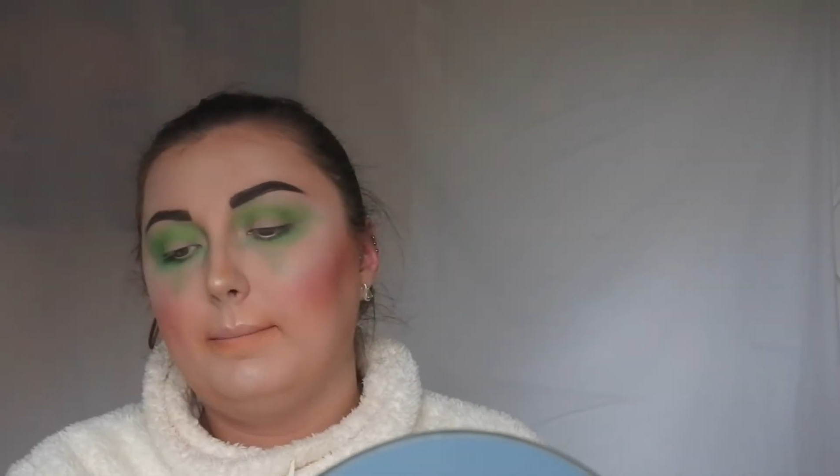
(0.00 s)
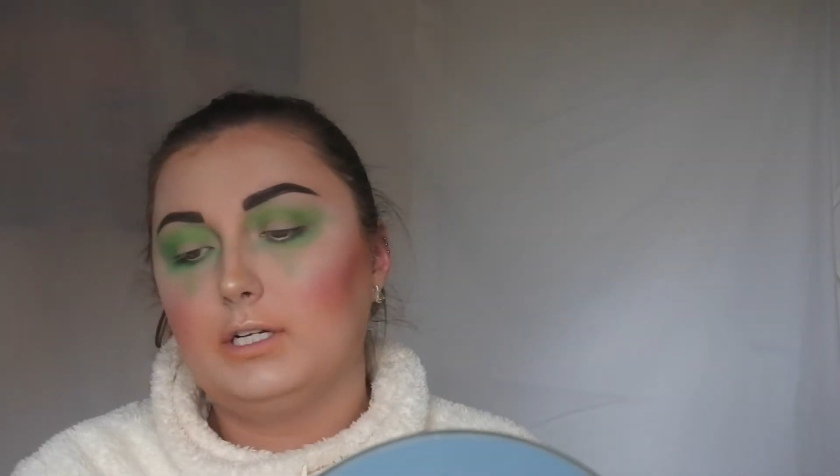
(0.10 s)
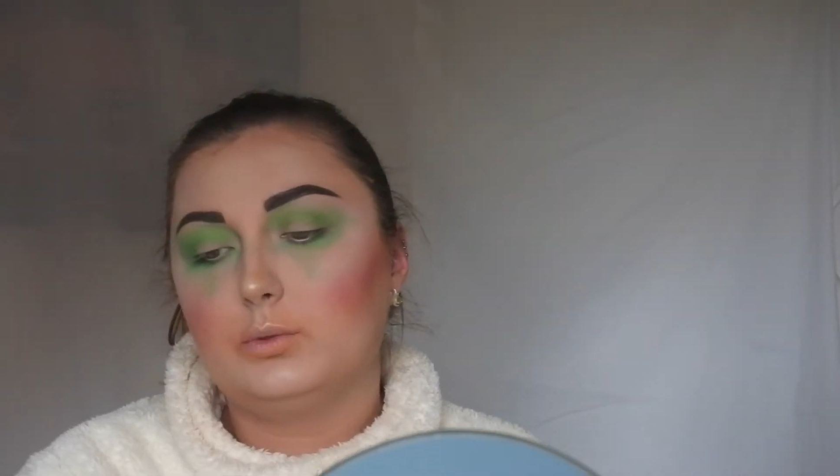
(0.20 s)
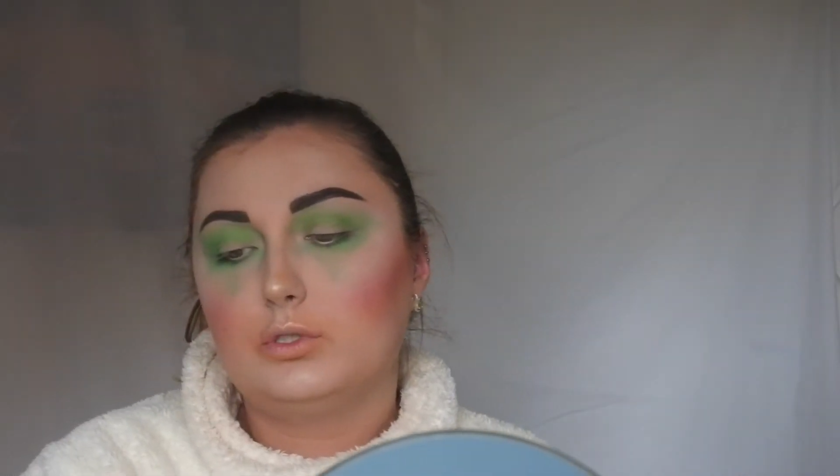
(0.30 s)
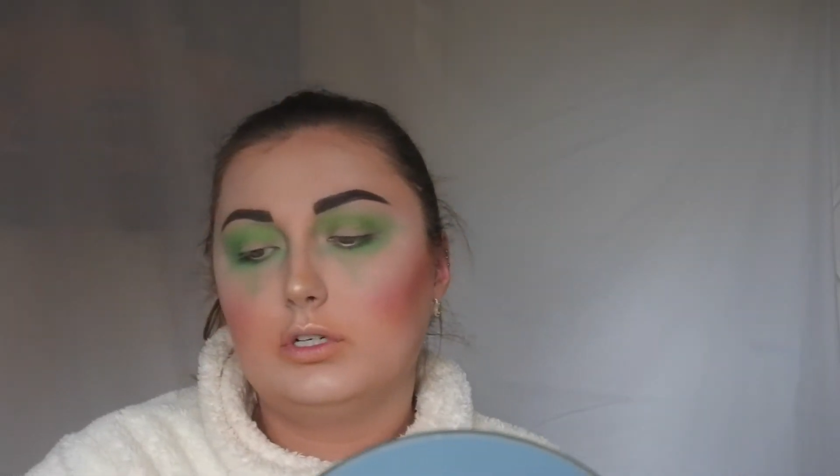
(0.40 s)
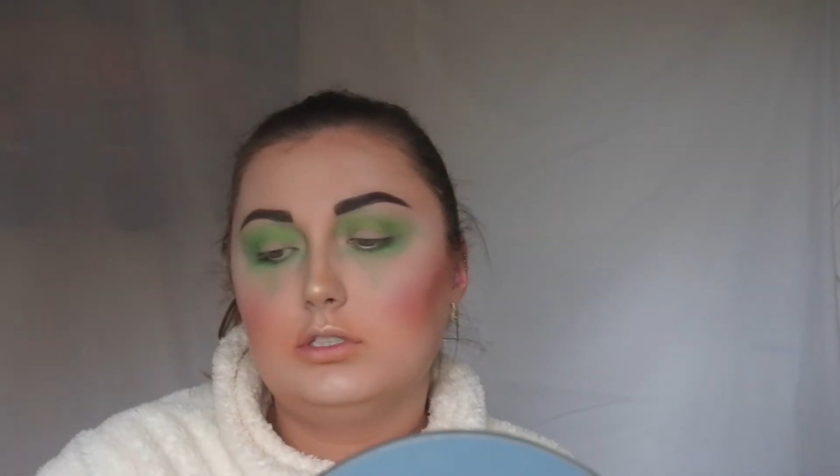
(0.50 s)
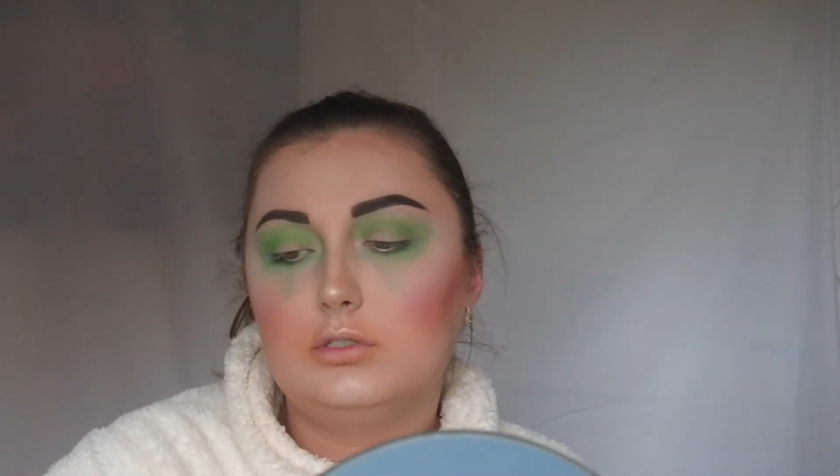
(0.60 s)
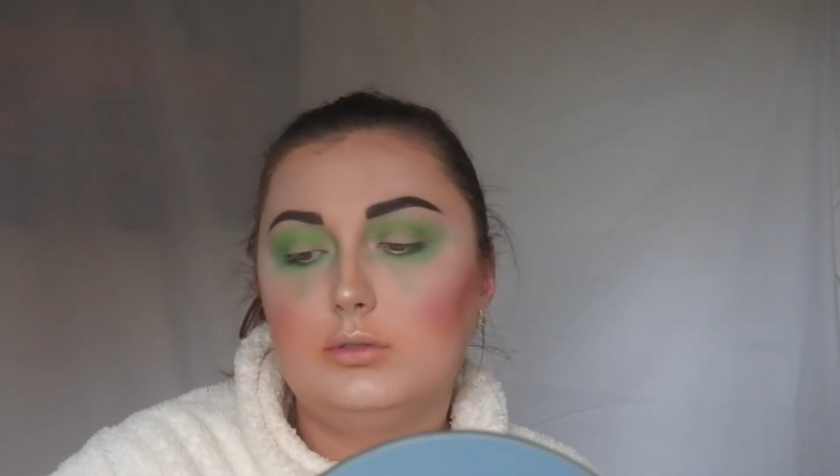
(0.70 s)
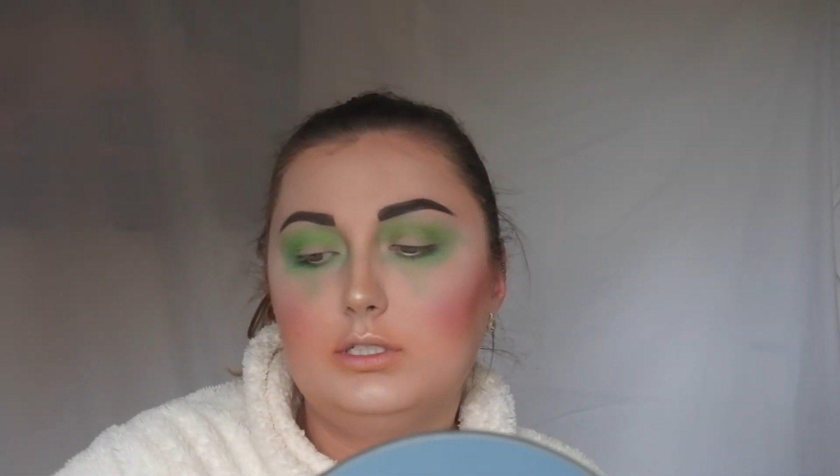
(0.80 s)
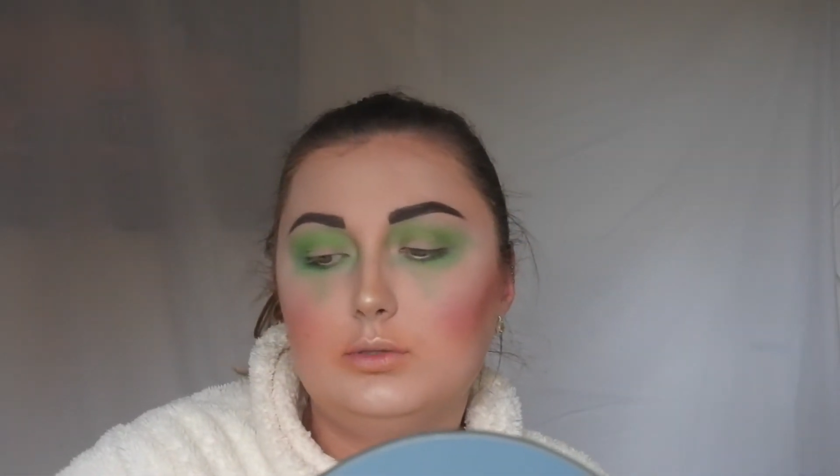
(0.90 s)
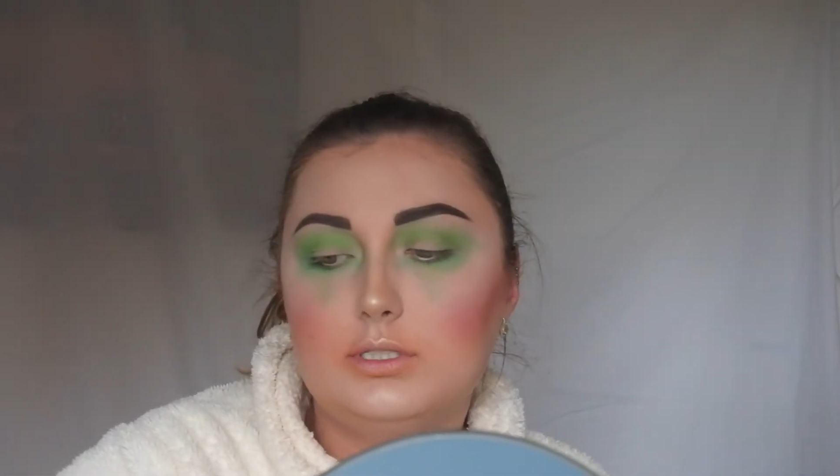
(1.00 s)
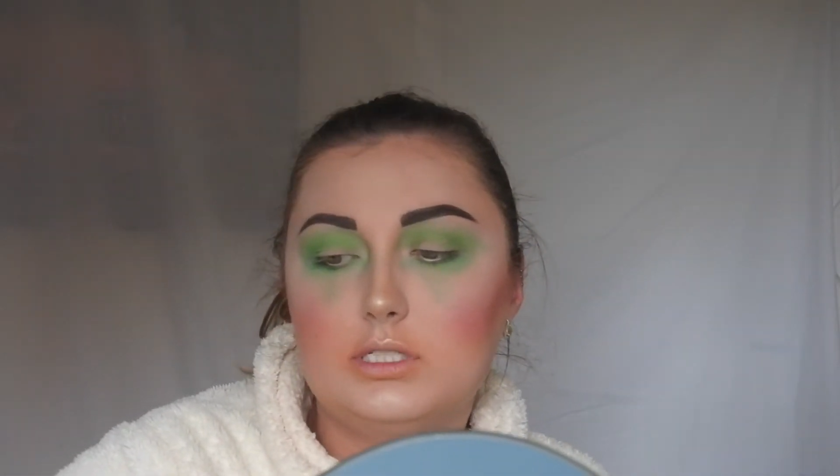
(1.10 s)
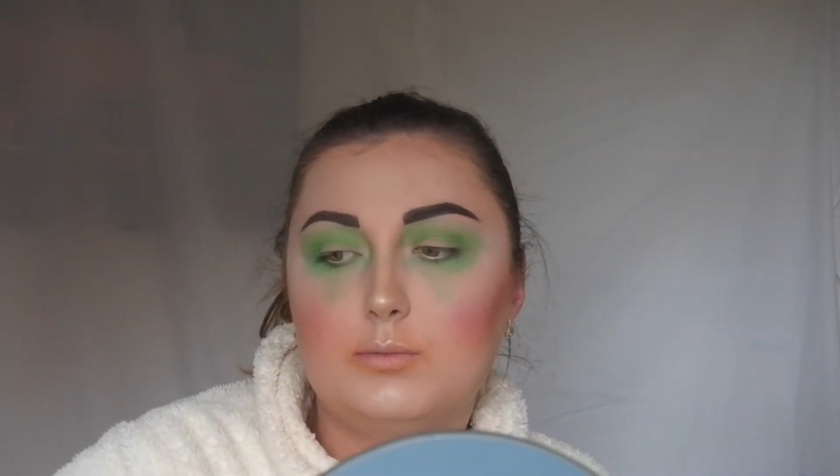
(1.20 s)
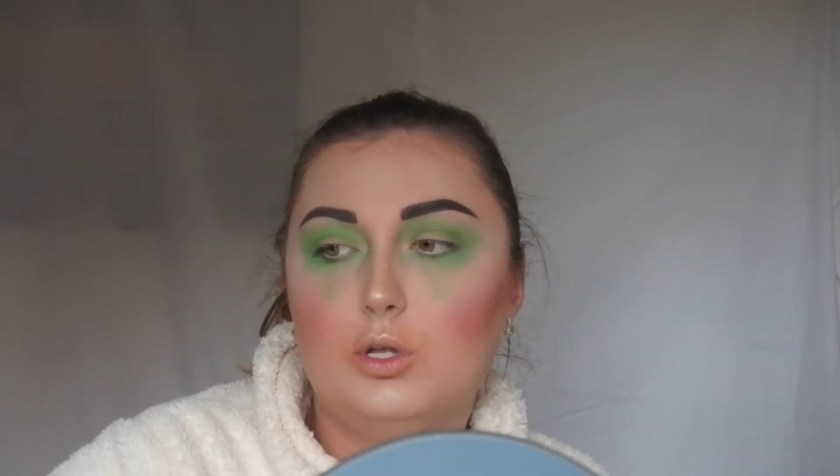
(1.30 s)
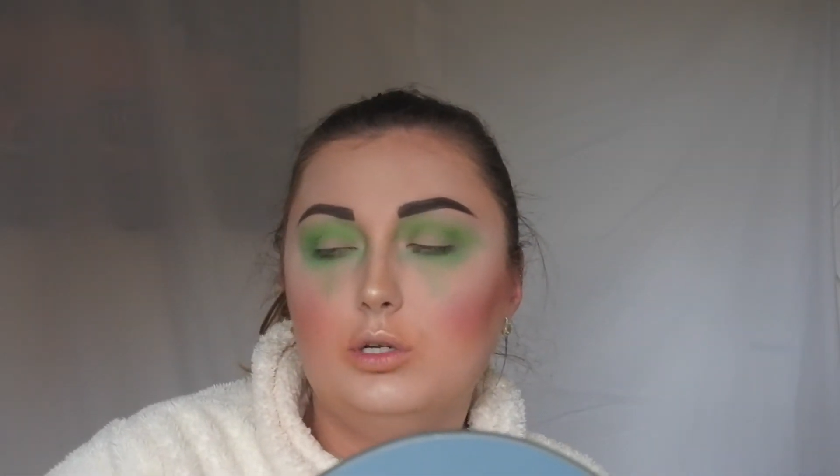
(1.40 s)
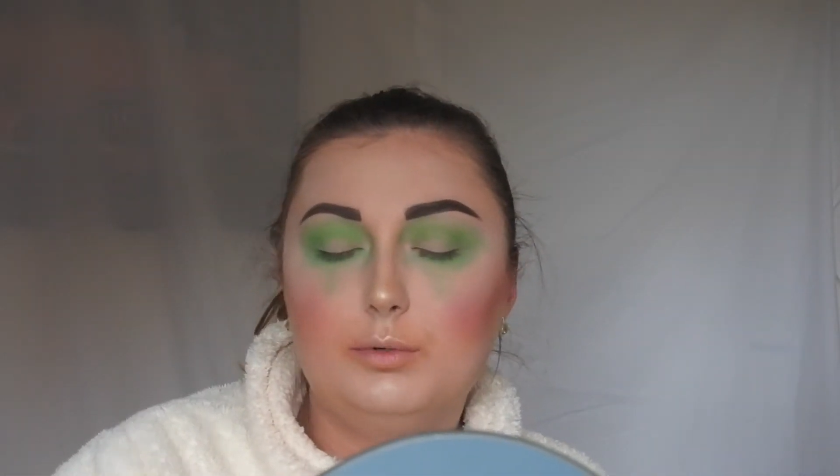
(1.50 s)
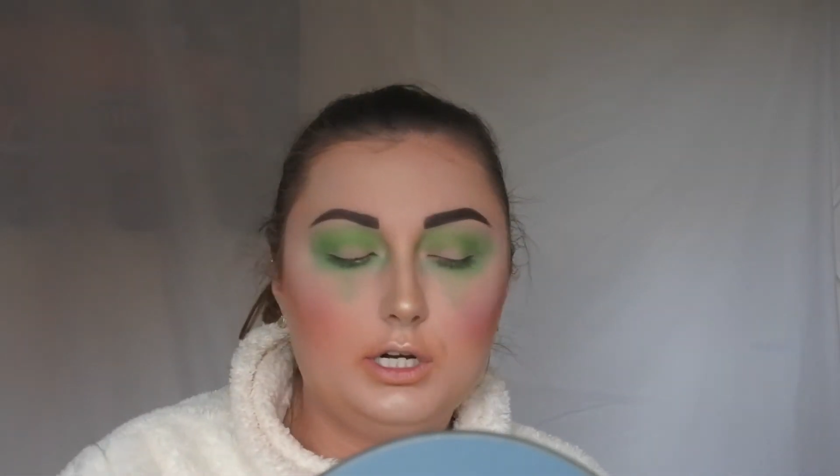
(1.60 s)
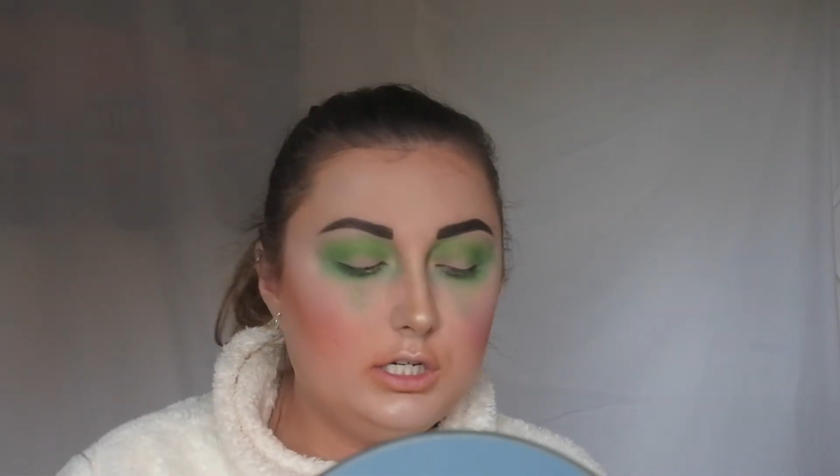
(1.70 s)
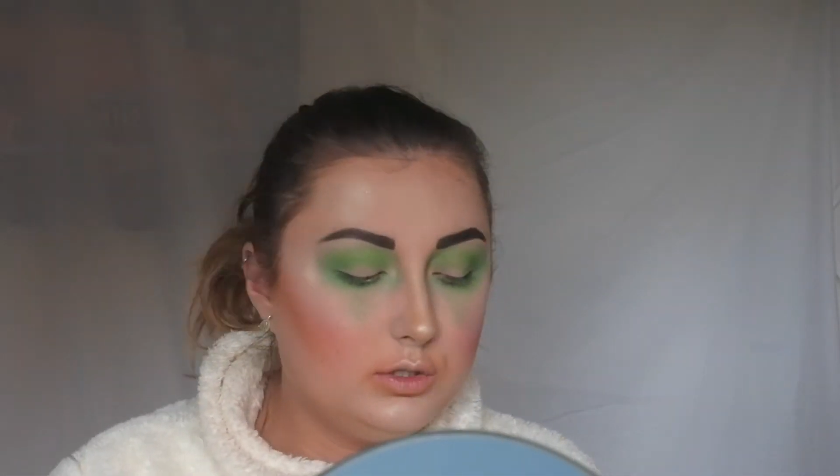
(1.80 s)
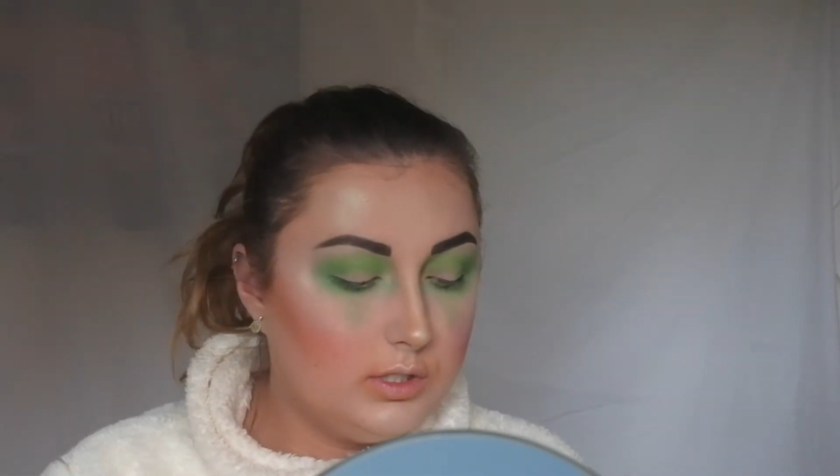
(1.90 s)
But we're going to go into a smaller brush.